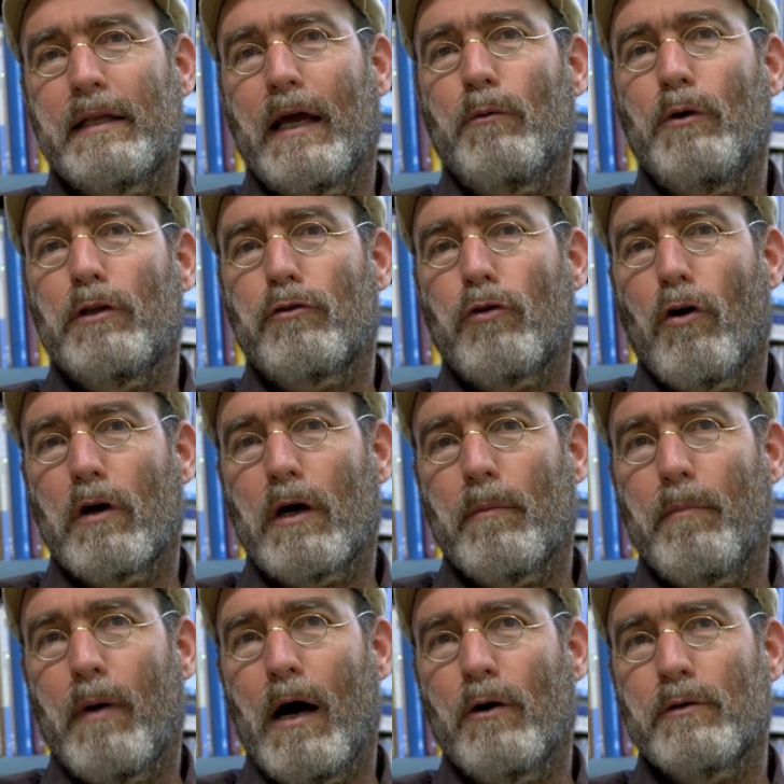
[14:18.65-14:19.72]
they will talk
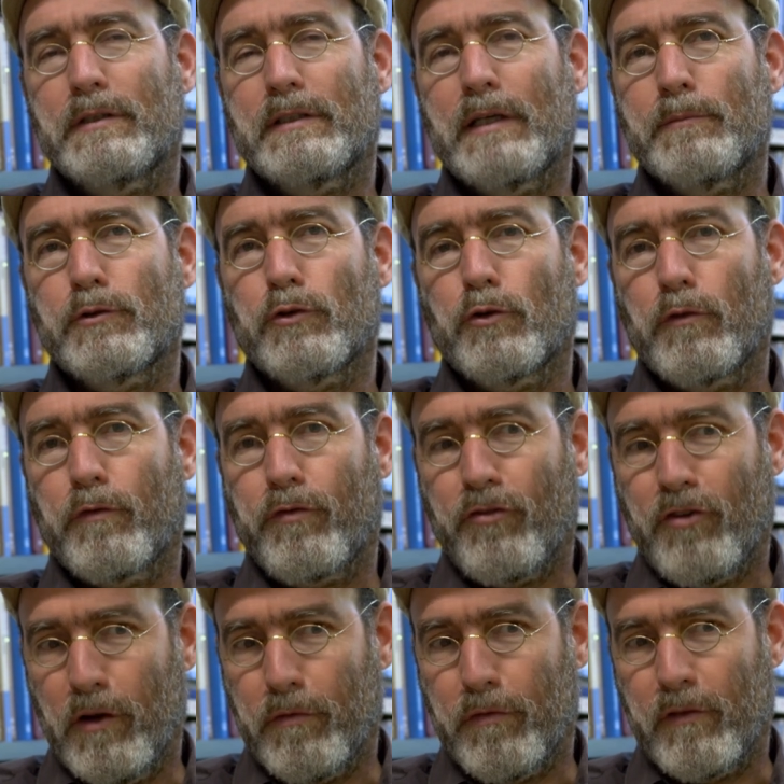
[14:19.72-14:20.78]
about some sort of
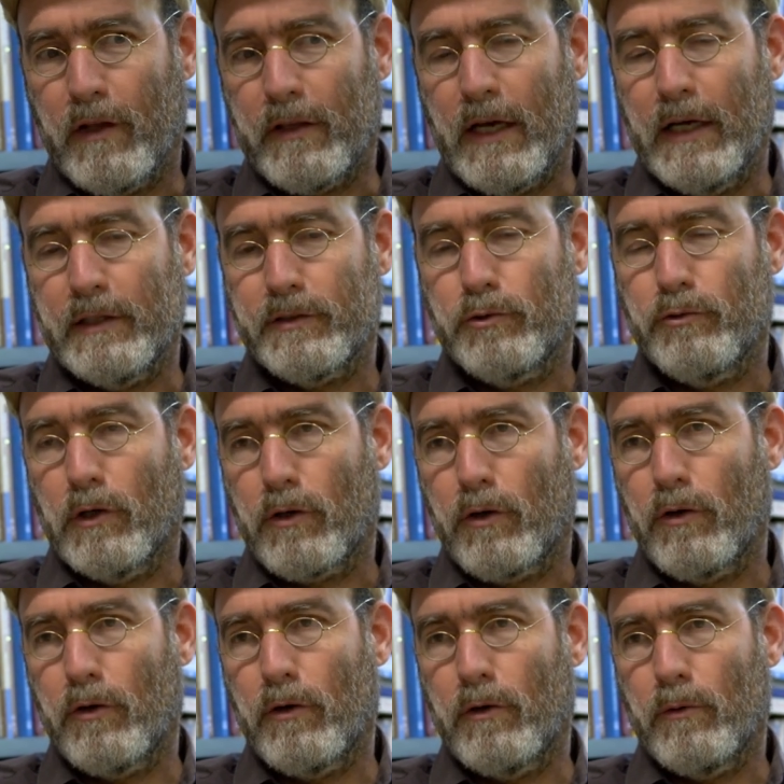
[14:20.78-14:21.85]
shift that has to
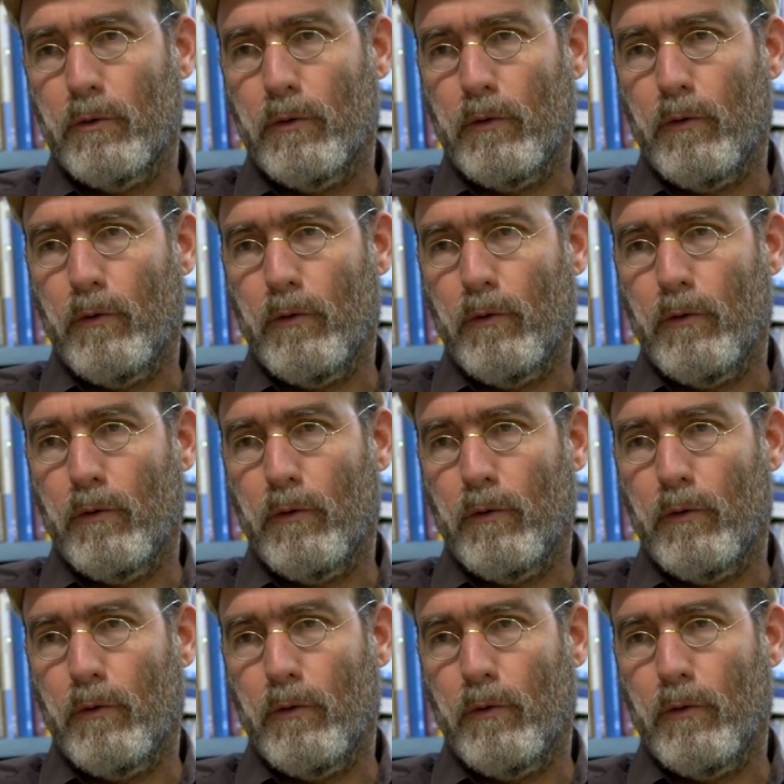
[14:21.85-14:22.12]
occur